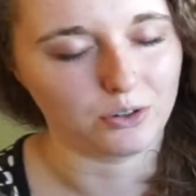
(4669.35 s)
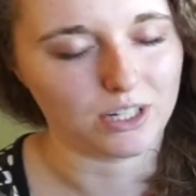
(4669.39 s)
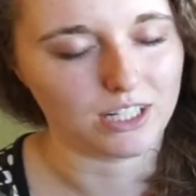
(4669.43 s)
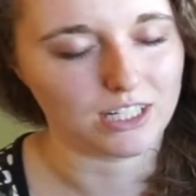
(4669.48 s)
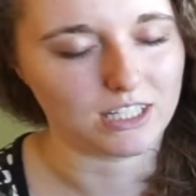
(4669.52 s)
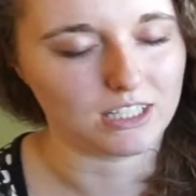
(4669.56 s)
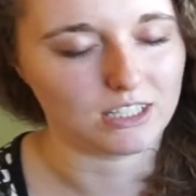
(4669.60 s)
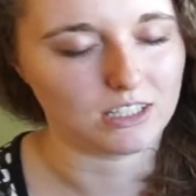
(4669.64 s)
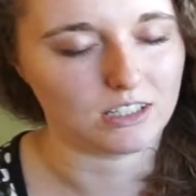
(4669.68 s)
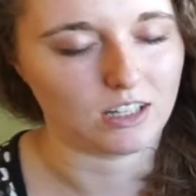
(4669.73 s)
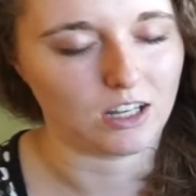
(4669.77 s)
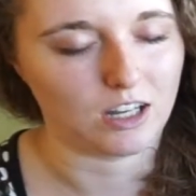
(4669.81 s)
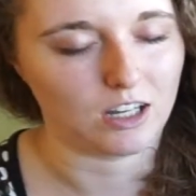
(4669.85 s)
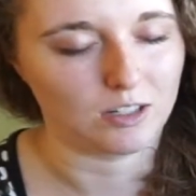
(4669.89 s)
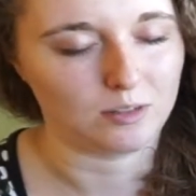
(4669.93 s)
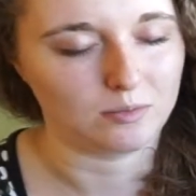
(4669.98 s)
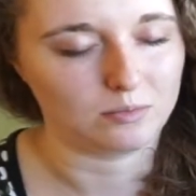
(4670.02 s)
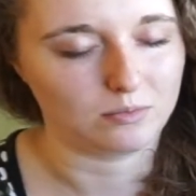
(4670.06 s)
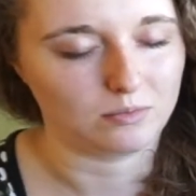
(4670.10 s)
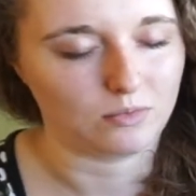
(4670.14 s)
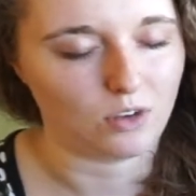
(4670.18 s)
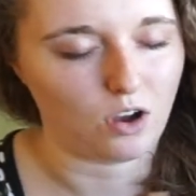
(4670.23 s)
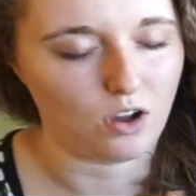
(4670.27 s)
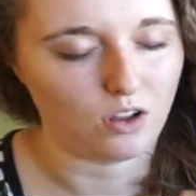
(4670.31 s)
It's
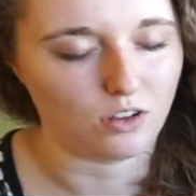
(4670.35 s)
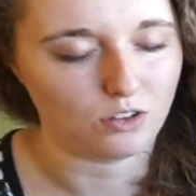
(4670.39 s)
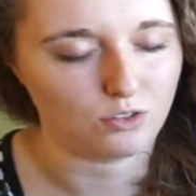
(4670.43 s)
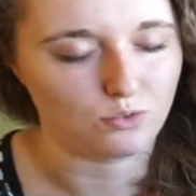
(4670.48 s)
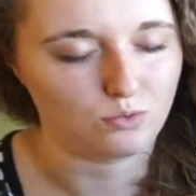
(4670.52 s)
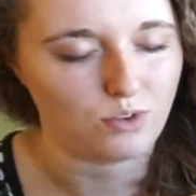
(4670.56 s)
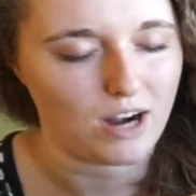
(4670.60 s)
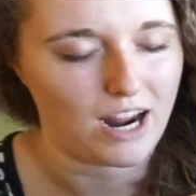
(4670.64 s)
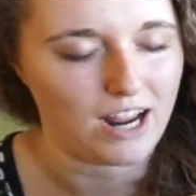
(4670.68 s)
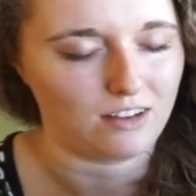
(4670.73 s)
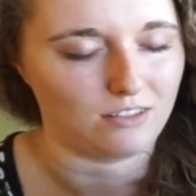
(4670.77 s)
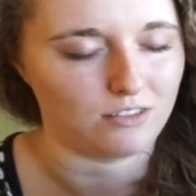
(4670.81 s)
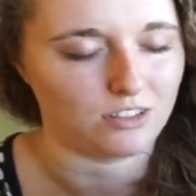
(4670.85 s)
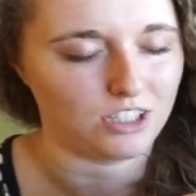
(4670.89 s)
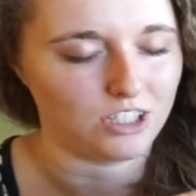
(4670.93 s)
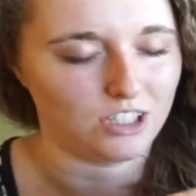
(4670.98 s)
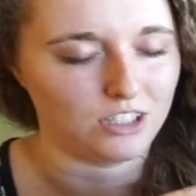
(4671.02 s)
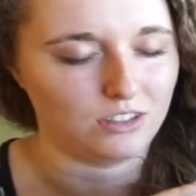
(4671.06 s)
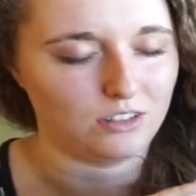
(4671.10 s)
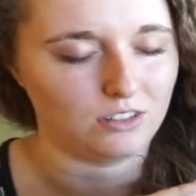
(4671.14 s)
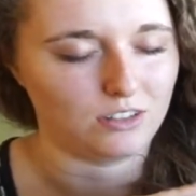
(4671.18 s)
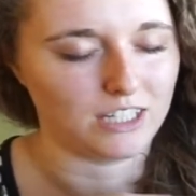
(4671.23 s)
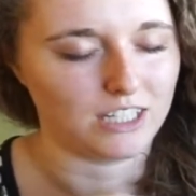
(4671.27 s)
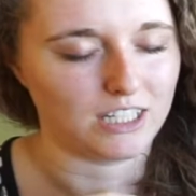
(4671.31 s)
um, all around
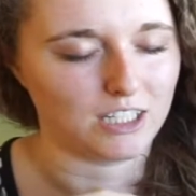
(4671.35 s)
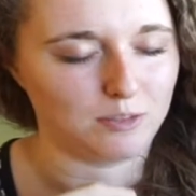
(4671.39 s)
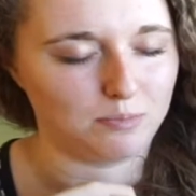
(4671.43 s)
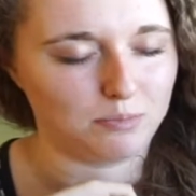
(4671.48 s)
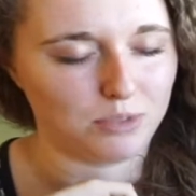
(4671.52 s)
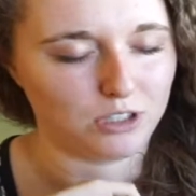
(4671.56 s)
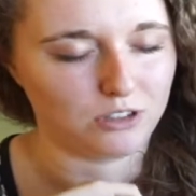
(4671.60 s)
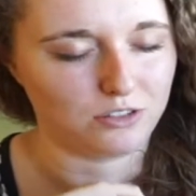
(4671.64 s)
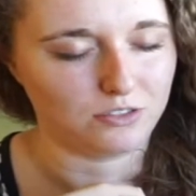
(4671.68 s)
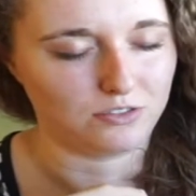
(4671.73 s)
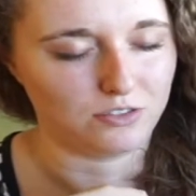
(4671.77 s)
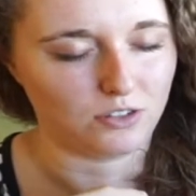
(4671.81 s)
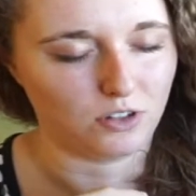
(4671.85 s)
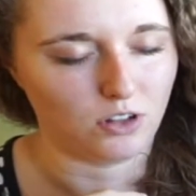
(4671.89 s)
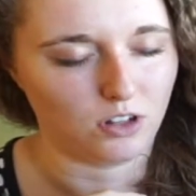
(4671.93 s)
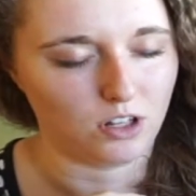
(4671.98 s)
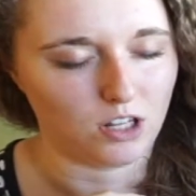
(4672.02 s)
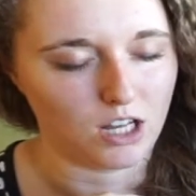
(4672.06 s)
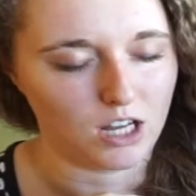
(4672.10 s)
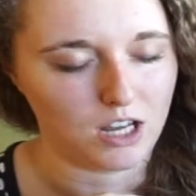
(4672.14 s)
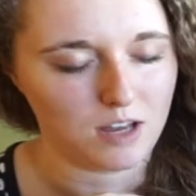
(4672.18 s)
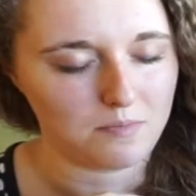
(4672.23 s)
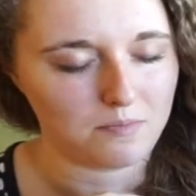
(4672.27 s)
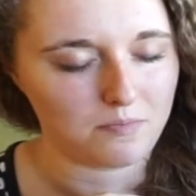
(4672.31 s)
you, these
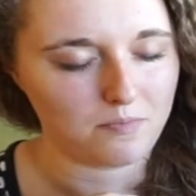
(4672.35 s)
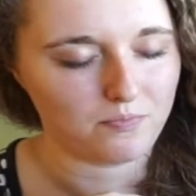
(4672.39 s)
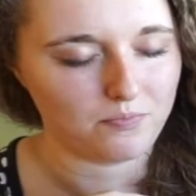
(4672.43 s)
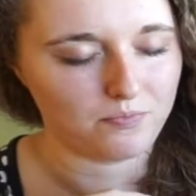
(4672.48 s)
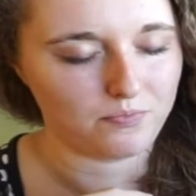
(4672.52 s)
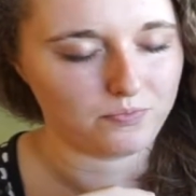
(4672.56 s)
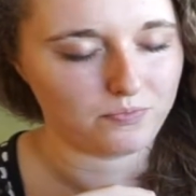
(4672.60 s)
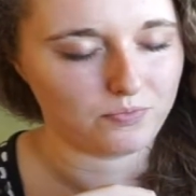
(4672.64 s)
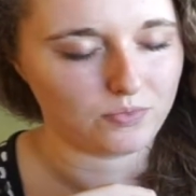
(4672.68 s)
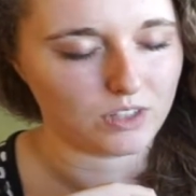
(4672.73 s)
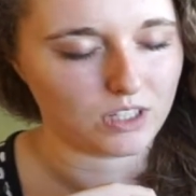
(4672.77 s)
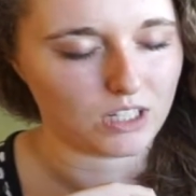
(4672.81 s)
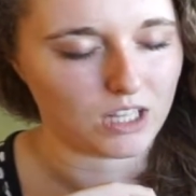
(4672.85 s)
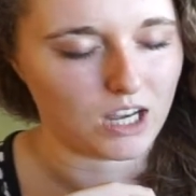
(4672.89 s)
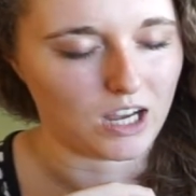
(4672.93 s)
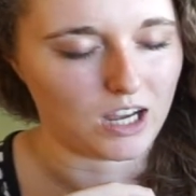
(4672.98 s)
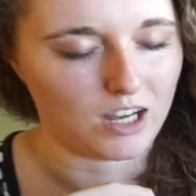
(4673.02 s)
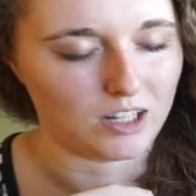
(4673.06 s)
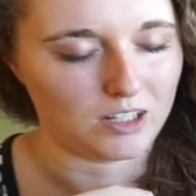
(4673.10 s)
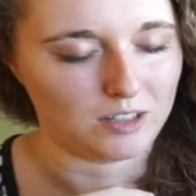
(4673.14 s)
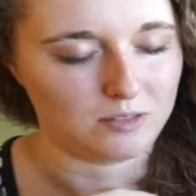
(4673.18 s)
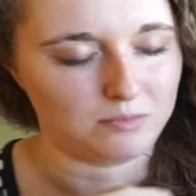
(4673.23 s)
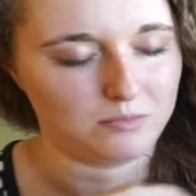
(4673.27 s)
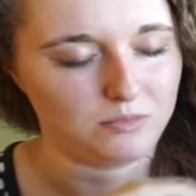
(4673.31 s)
beautiful
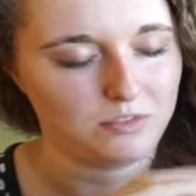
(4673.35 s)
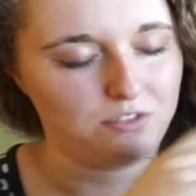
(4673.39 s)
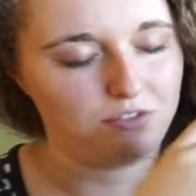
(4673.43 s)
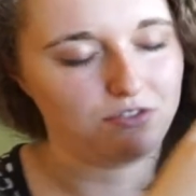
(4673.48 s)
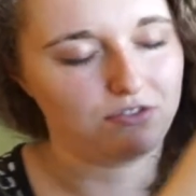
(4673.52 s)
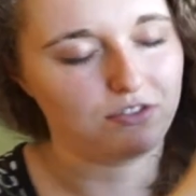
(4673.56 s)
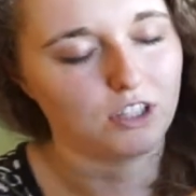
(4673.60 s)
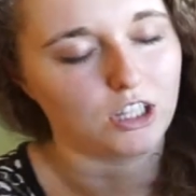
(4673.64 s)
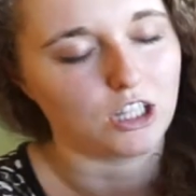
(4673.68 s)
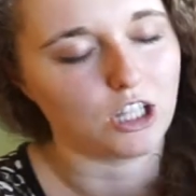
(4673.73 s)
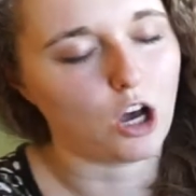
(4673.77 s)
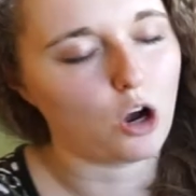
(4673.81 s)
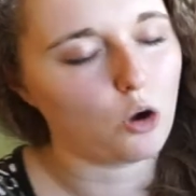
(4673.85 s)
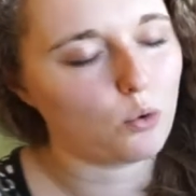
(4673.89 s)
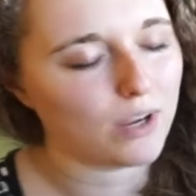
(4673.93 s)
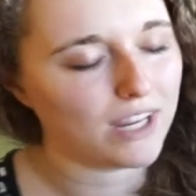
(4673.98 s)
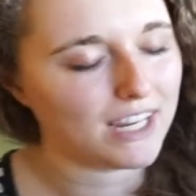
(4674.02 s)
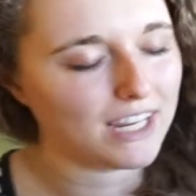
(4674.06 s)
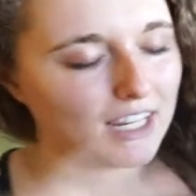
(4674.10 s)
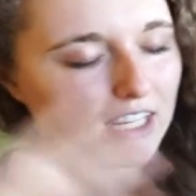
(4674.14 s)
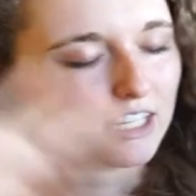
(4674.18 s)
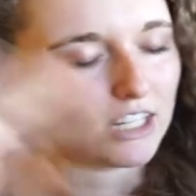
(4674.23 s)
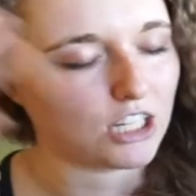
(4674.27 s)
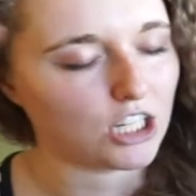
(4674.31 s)
um,
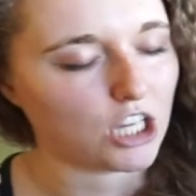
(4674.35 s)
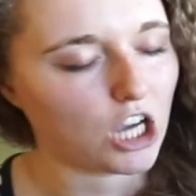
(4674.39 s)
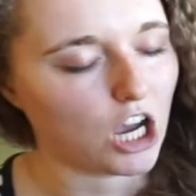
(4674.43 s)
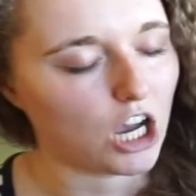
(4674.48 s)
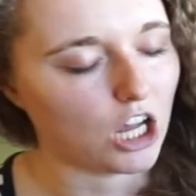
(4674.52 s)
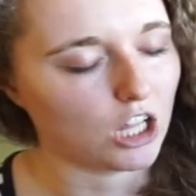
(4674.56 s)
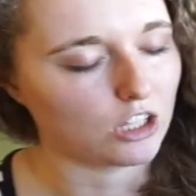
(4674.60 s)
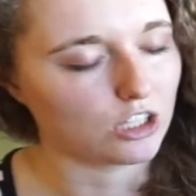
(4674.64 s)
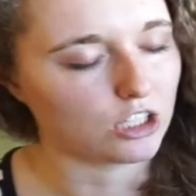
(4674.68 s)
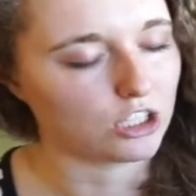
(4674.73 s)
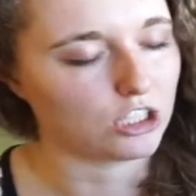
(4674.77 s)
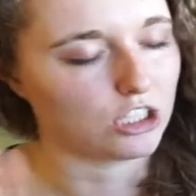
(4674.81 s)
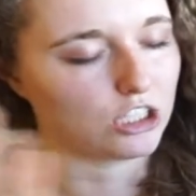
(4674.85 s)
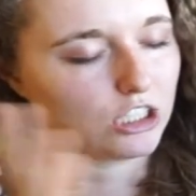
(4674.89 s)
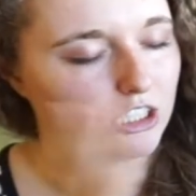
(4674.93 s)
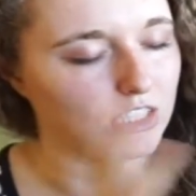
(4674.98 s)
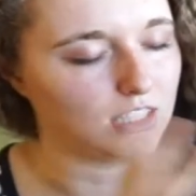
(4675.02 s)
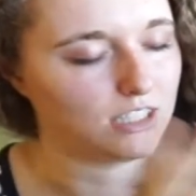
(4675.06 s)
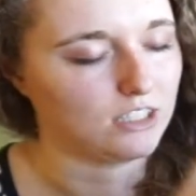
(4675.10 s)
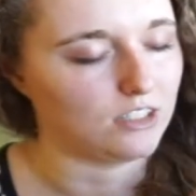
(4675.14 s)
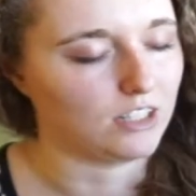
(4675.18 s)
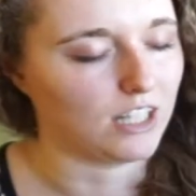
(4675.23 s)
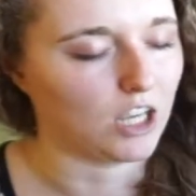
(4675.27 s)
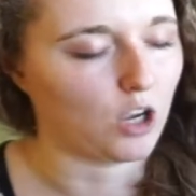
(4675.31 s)
flowing colors.
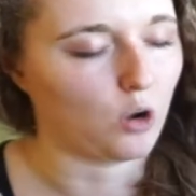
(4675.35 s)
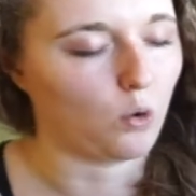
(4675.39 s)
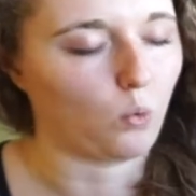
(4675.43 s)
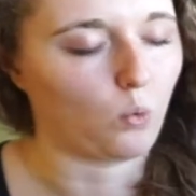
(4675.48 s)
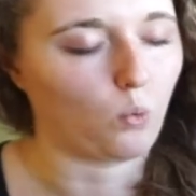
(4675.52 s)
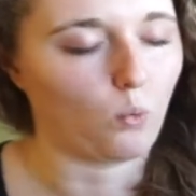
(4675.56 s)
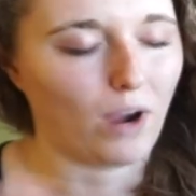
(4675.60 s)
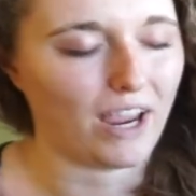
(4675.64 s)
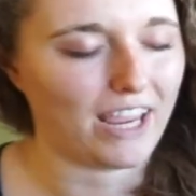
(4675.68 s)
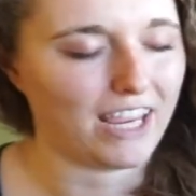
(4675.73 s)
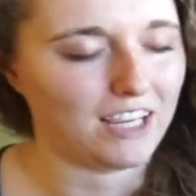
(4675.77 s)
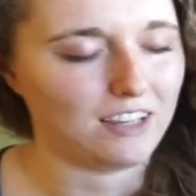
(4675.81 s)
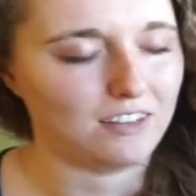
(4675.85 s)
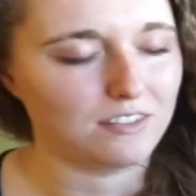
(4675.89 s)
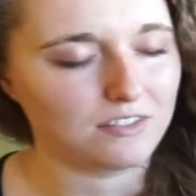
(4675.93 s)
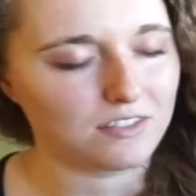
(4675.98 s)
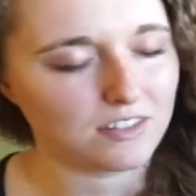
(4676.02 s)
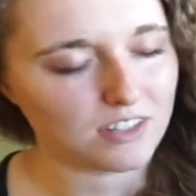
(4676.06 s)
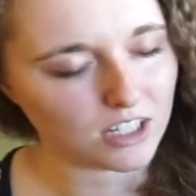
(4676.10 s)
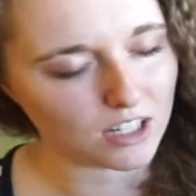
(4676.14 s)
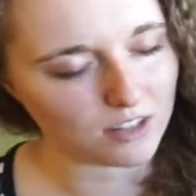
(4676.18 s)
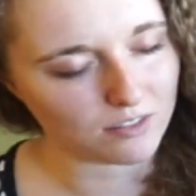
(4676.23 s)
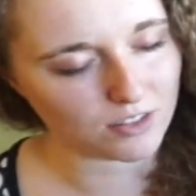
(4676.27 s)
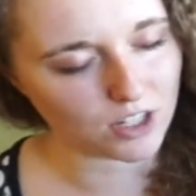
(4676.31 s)
They're like
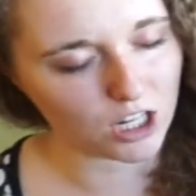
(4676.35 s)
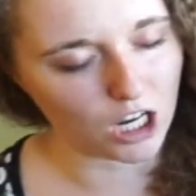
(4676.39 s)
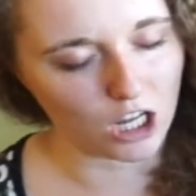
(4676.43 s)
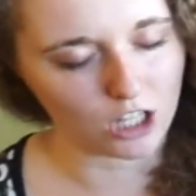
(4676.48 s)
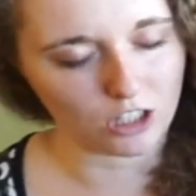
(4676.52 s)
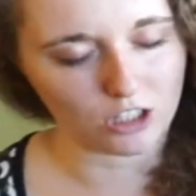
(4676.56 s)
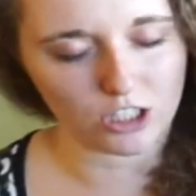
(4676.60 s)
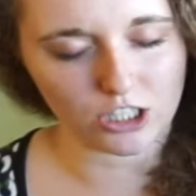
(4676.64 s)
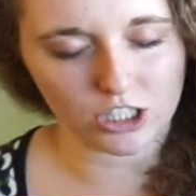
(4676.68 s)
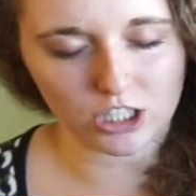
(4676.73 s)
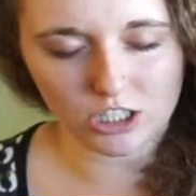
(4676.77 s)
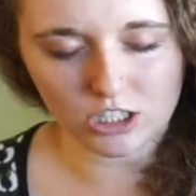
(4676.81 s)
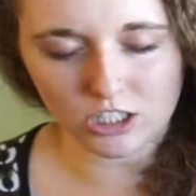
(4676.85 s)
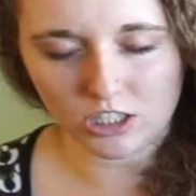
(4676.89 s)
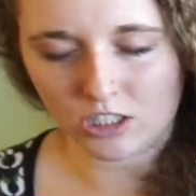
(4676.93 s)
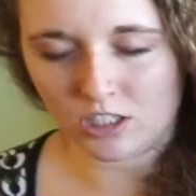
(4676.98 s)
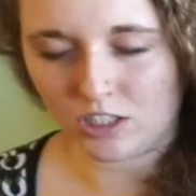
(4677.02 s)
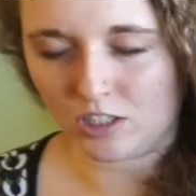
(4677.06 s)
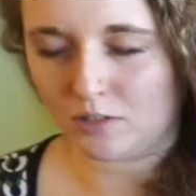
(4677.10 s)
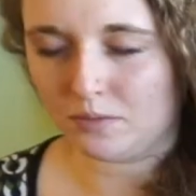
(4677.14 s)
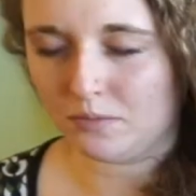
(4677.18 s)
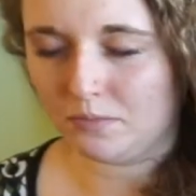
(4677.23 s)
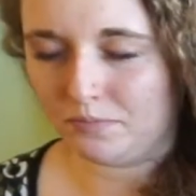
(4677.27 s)
waves of colors.